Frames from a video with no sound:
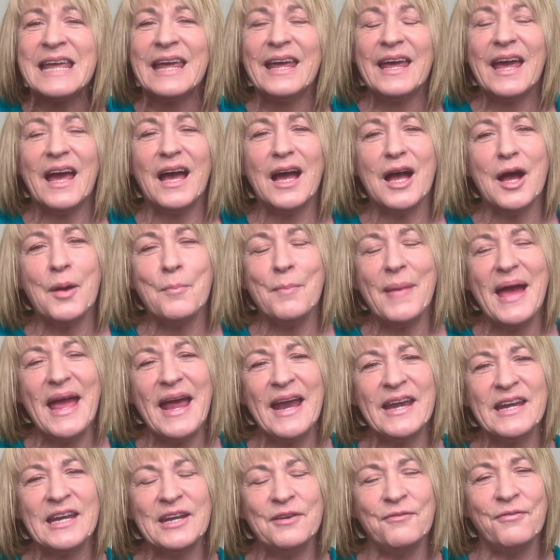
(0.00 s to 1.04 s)
And
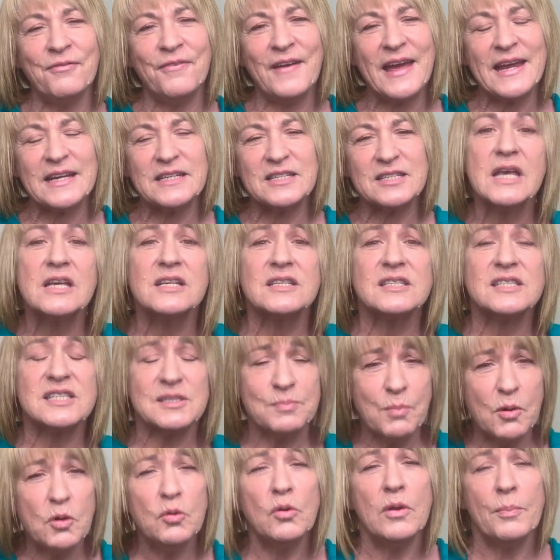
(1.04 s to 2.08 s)
in fact,
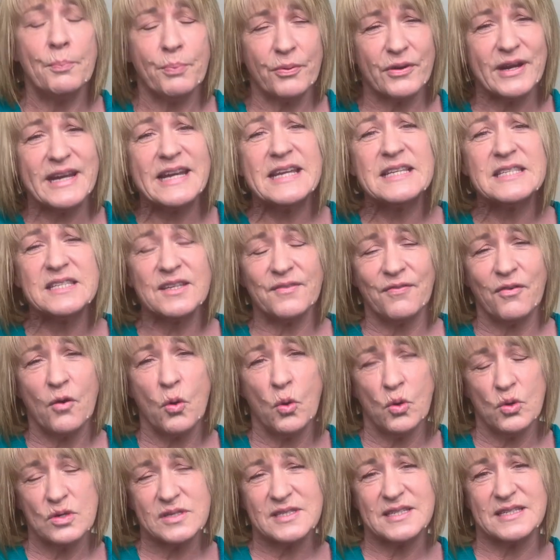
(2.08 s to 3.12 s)
smaller breeds of
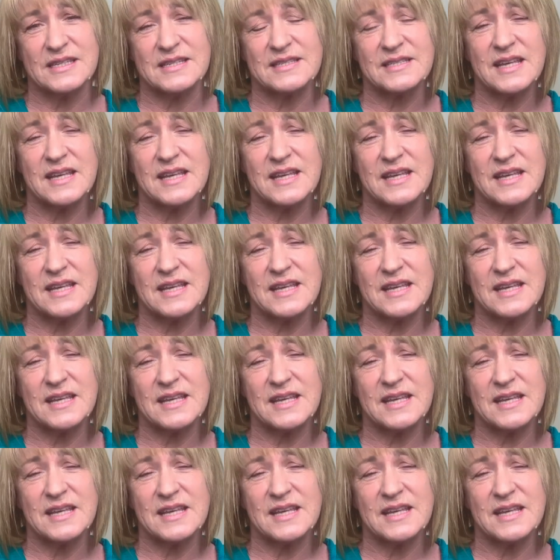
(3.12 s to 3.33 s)
horses